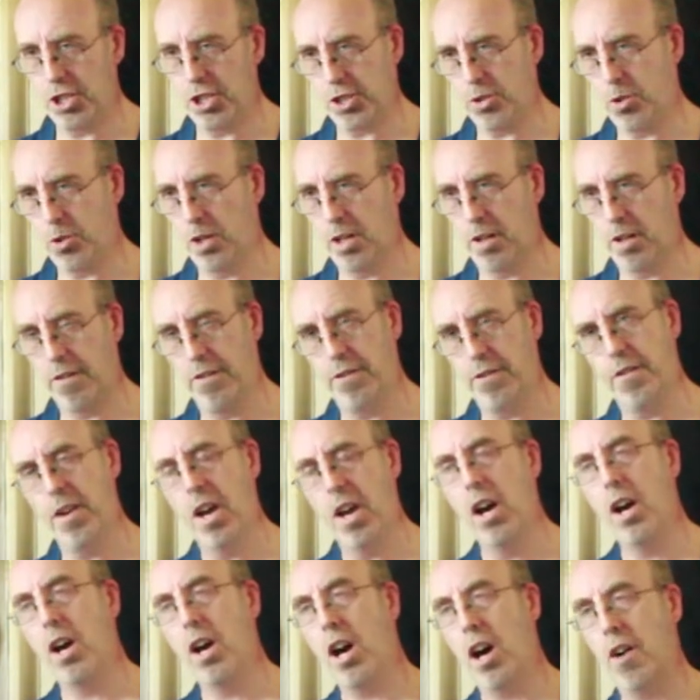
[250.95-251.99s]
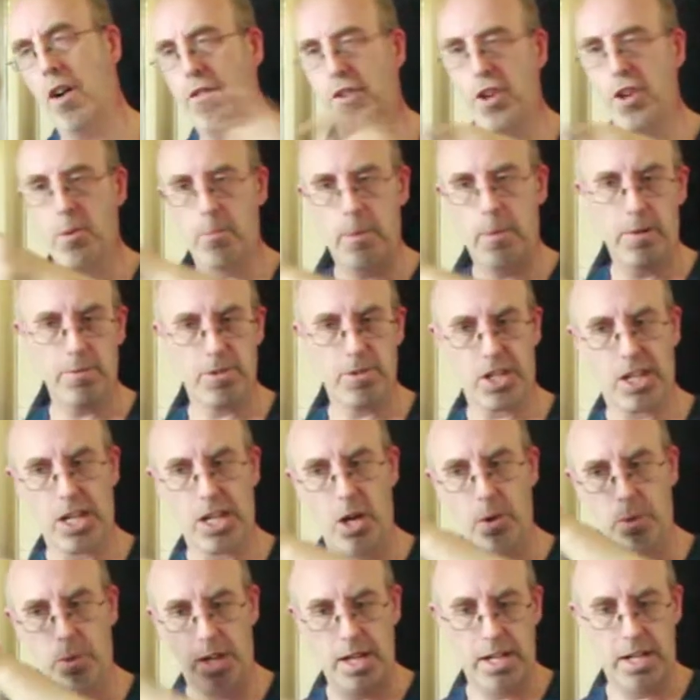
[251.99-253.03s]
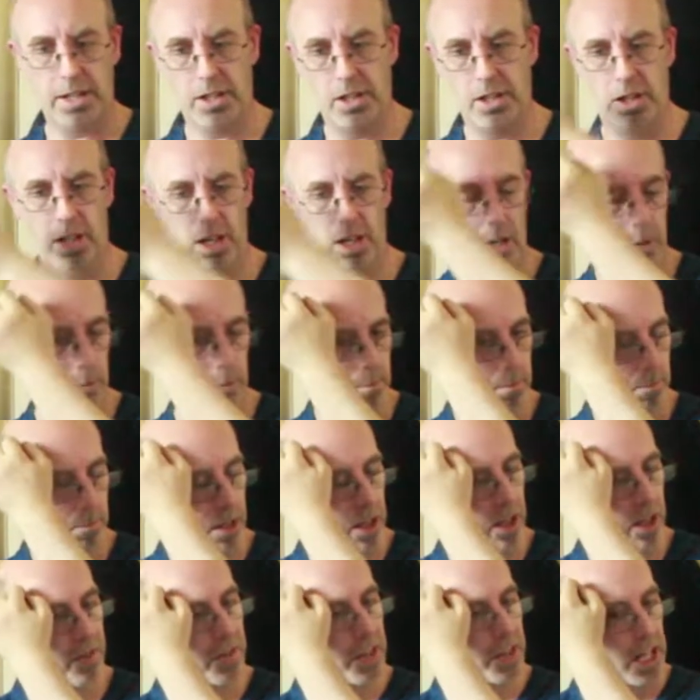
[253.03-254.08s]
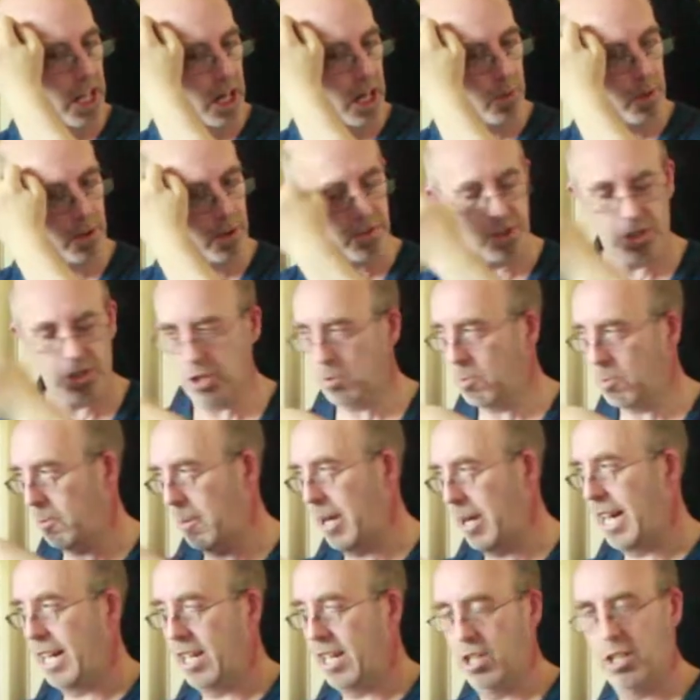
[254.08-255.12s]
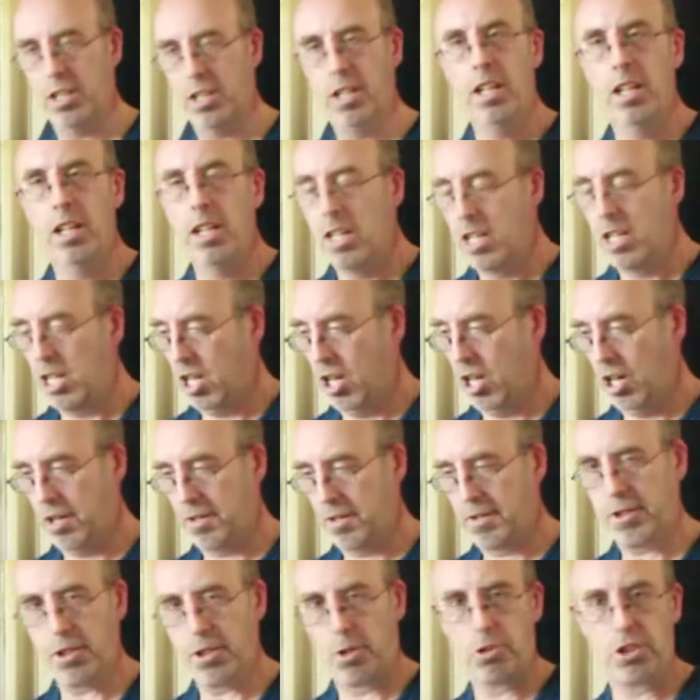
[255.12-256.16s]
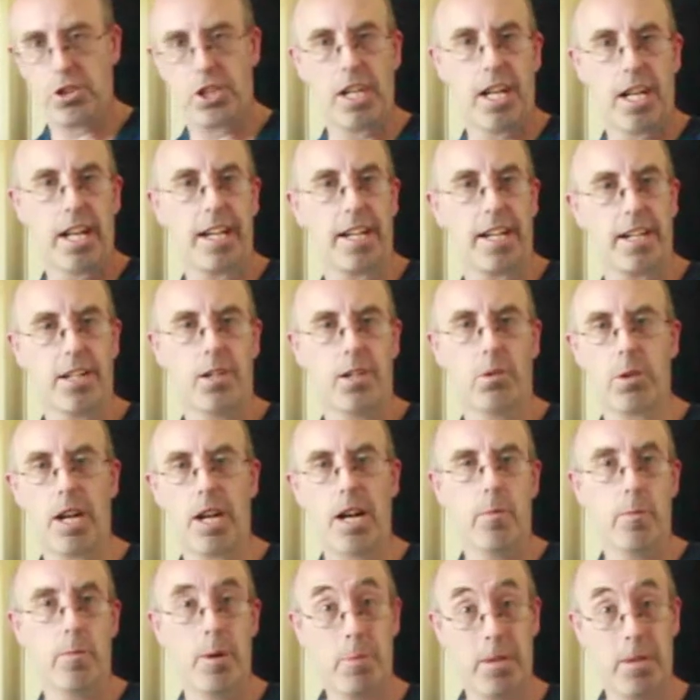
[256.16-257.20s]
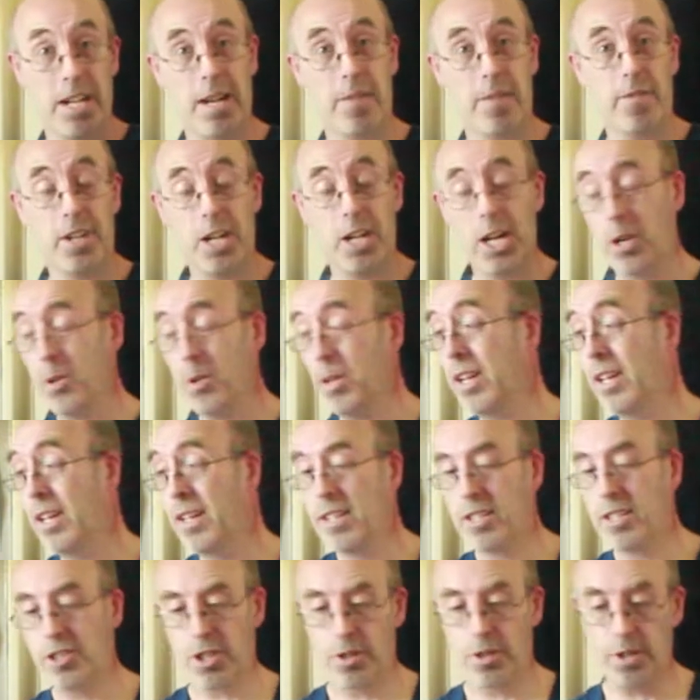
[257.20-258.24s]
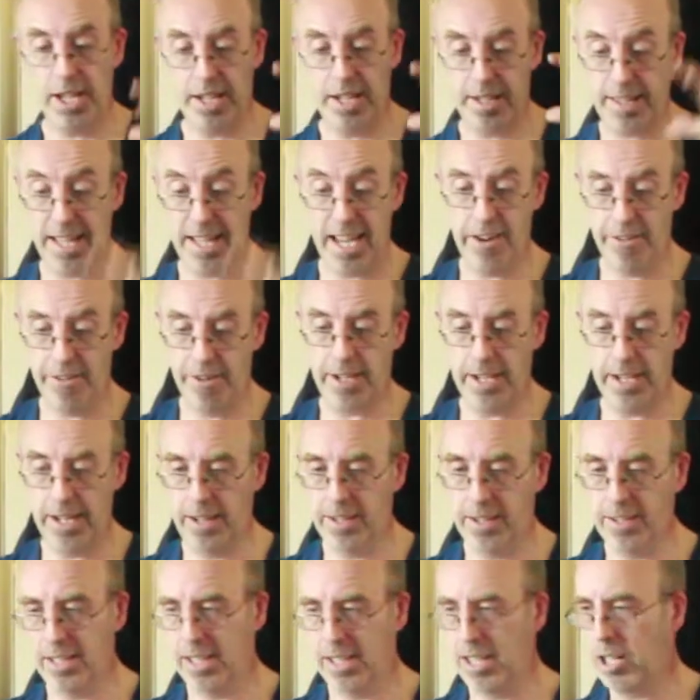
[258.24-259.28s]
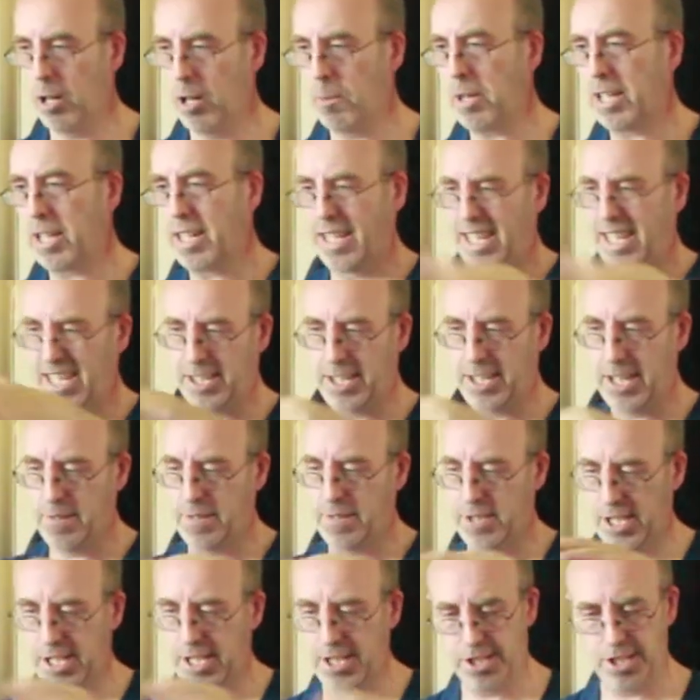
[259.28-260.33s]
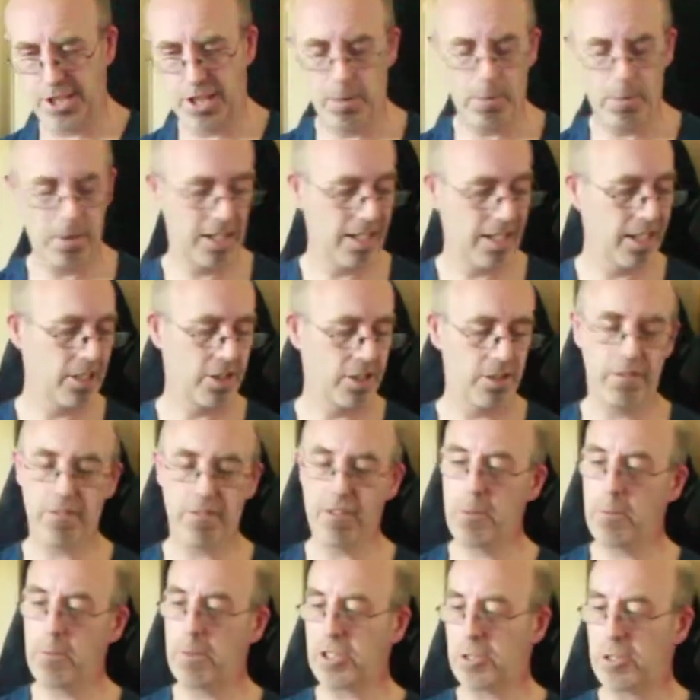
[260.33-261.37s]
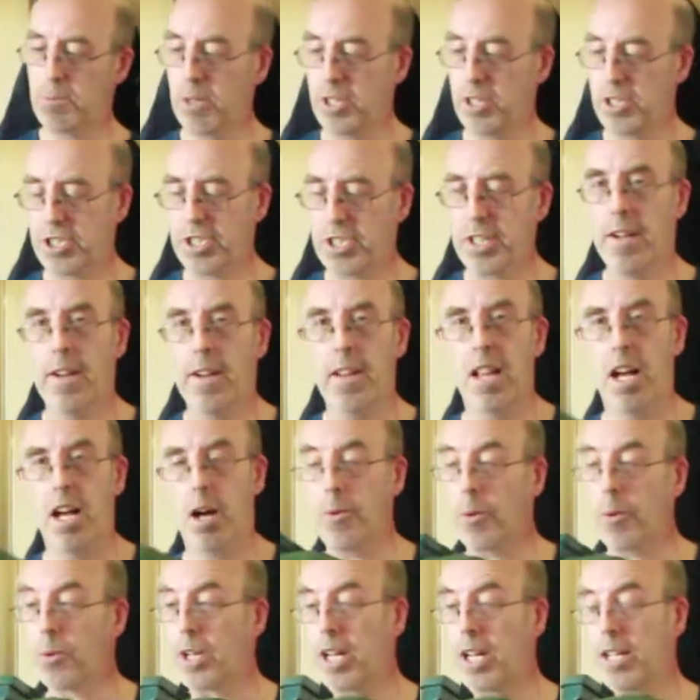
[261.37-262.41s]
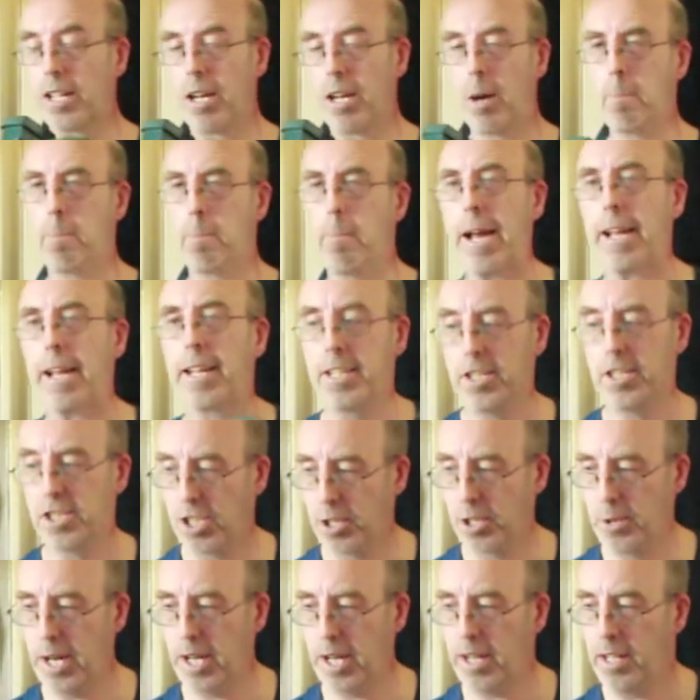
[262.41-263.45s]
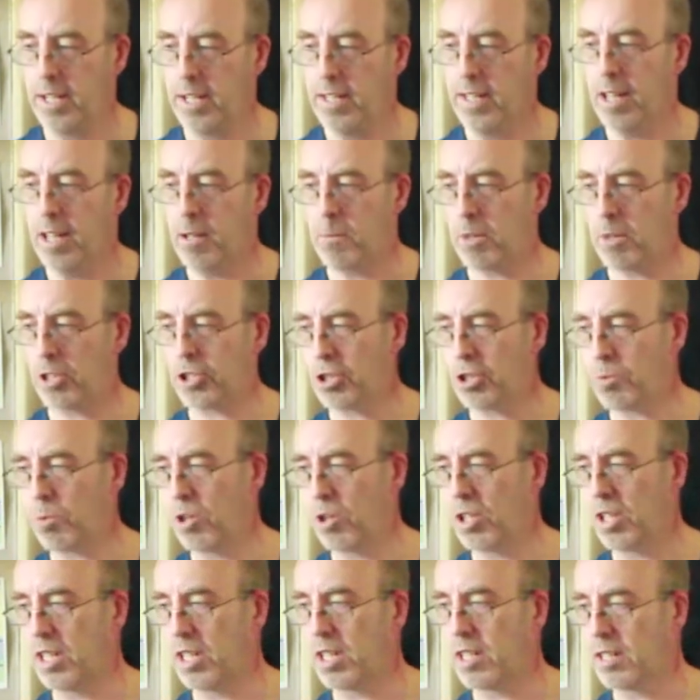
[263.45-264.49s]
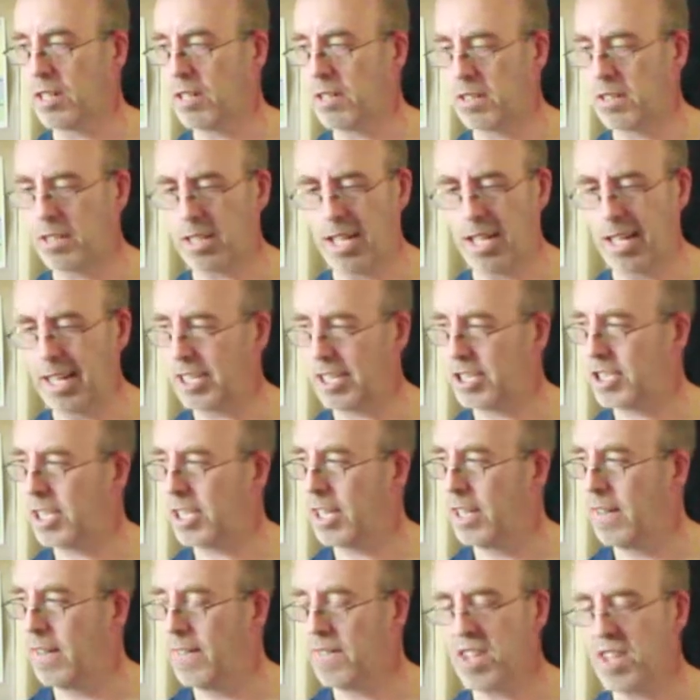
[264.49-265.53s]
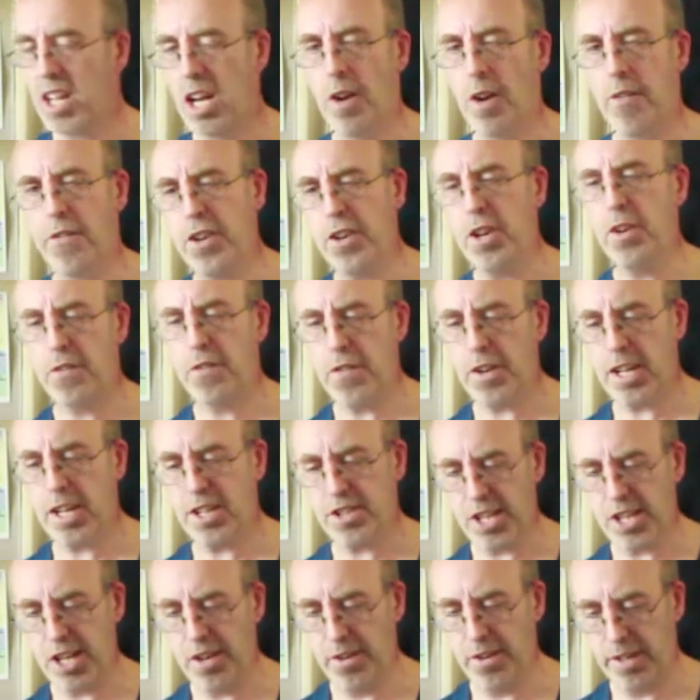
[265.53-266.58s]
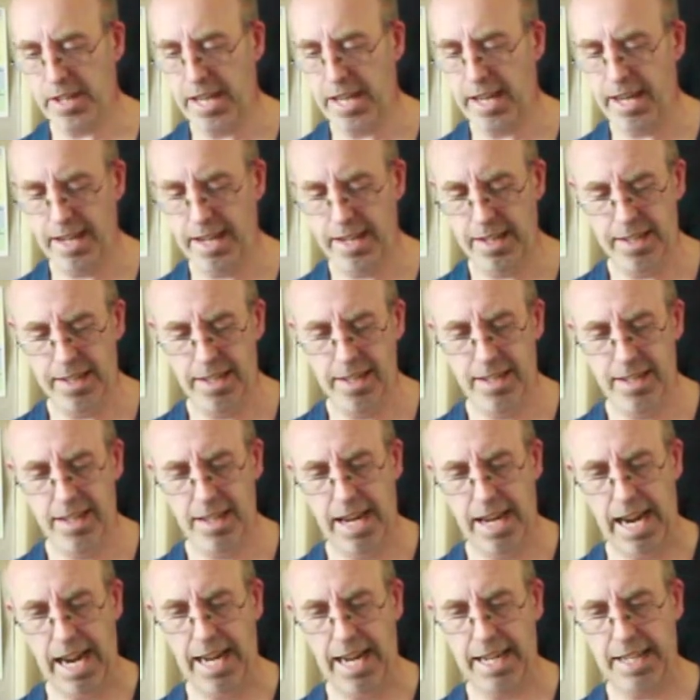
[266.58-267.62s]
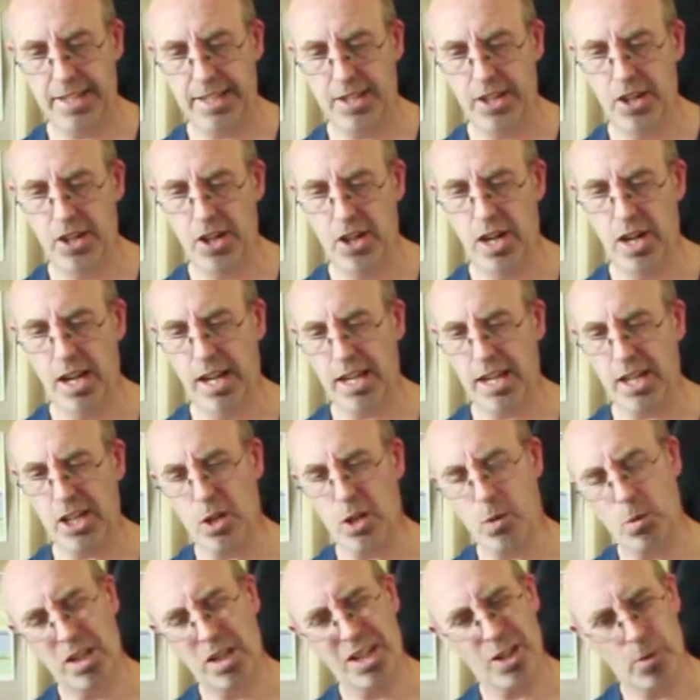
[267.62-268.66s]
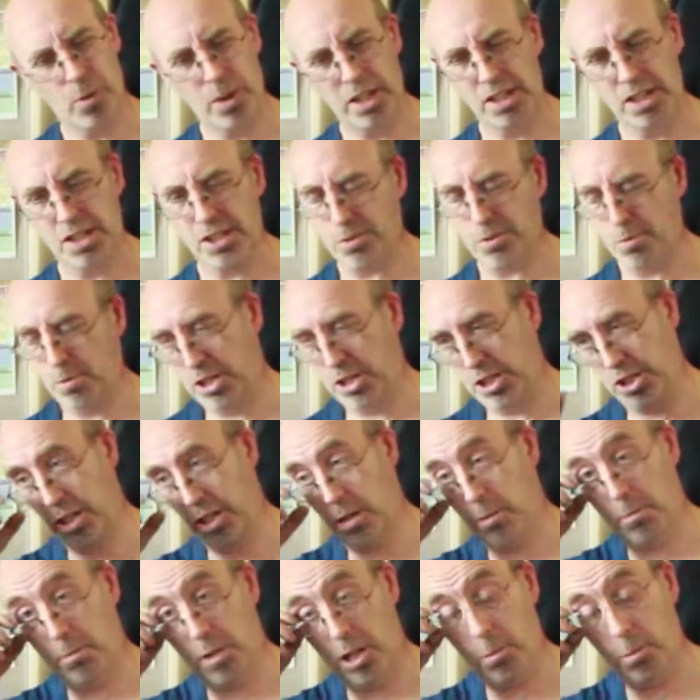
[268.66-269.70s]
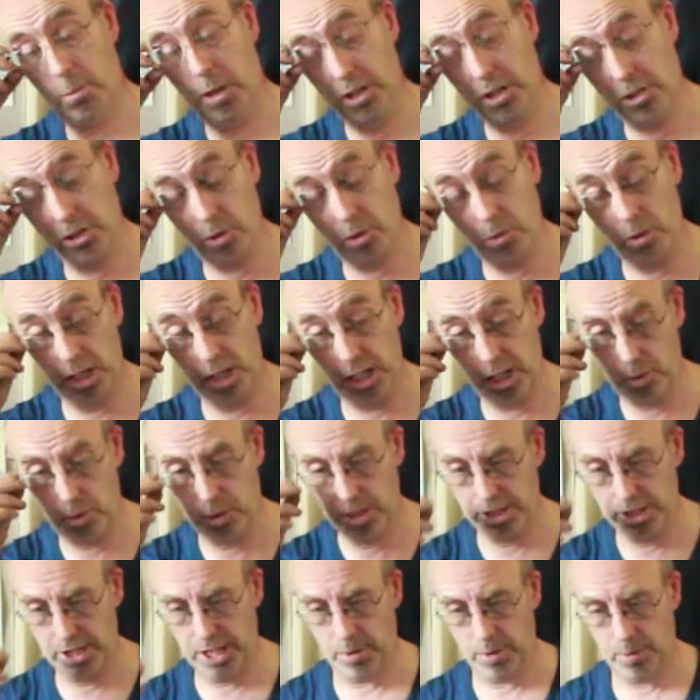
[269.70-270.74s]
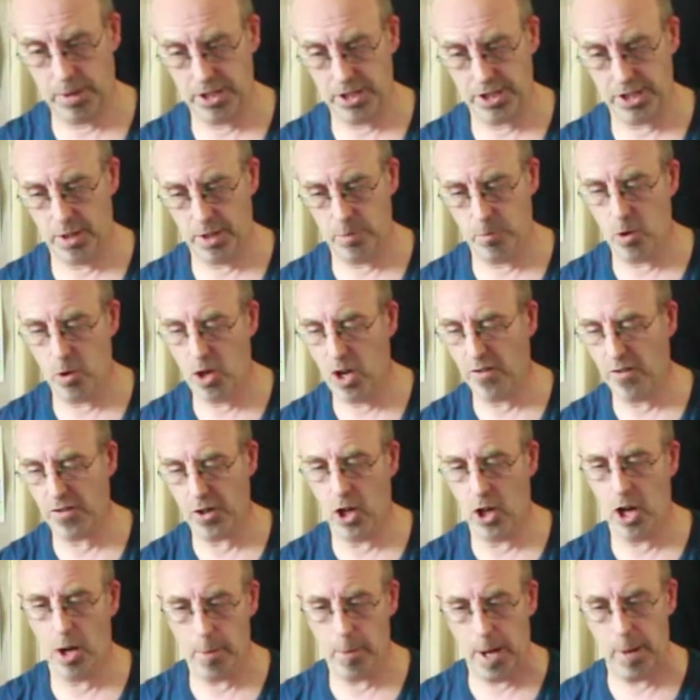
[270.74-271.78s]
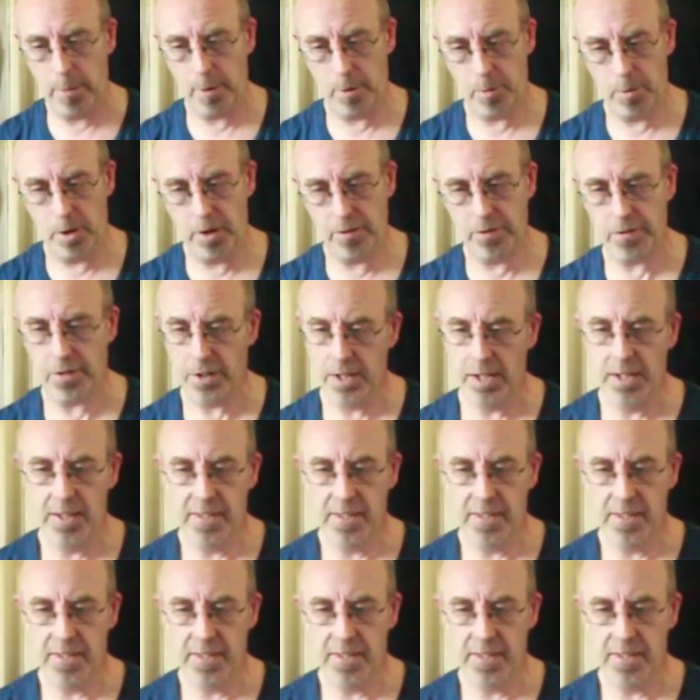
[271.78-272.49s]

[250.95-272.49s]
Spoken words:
saw in a few months ago in a video with Superman and Dodgy Leg and all that. Remember that video? So yeah, they're in here, and I've been collecting ever since. So I've been collecting a few bits and pieces. I'm not going to go back into it, but I just wanted to collect a few figures here and there, and then call it quits, which I'm almost calling it quits anyway. So what I've got I'm happy with.